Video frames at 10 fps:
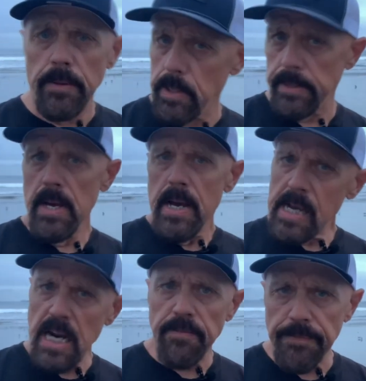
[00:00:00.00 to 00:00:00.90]
with
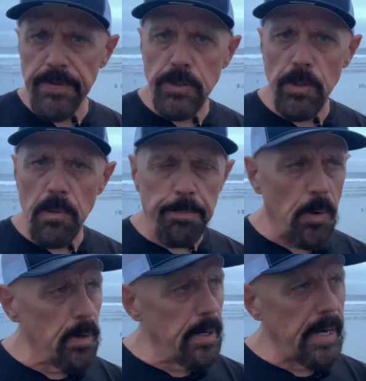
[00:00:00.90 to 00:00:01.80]
kind of a fishing
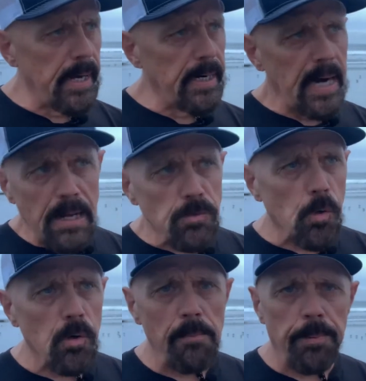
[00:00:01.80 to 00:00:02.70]
report and an
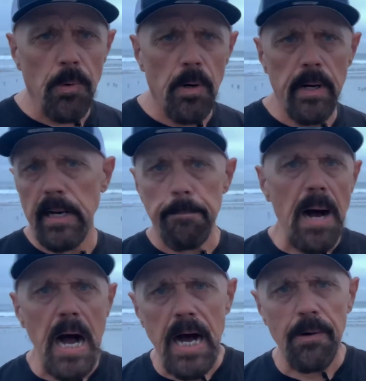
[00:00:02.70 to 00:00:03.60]
outdoor report and a
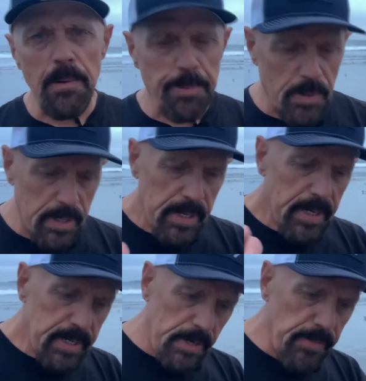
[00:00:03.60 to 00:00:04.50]
Baja report
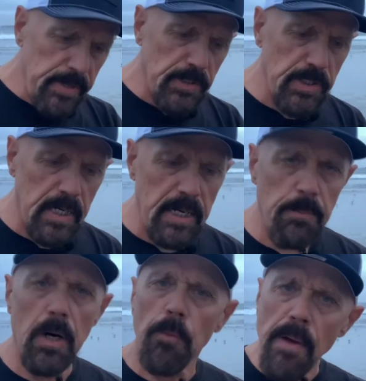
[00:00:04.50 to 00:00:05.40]
here this Sunday
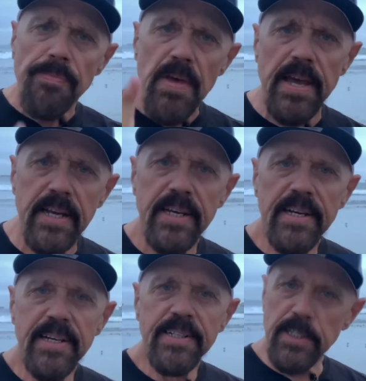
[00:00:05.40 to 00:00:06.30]
morning. One thing
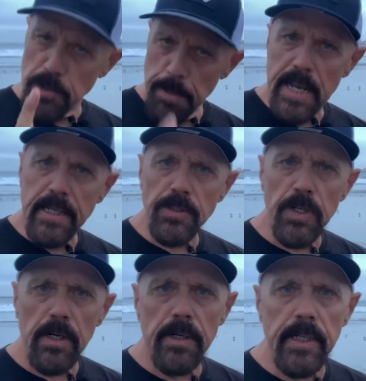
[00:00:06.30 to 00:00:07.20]
that you might
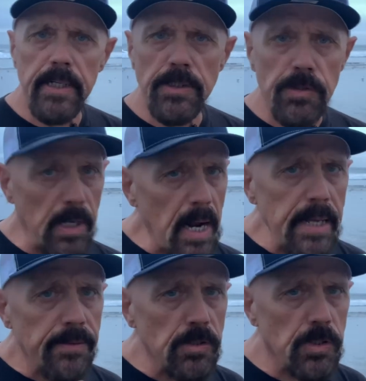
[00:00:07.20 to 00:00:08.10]
consider is
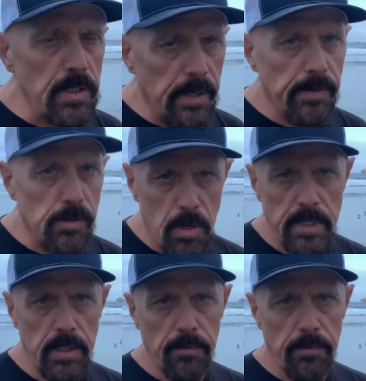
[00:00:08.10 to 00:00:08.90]
tonight there's another Grunion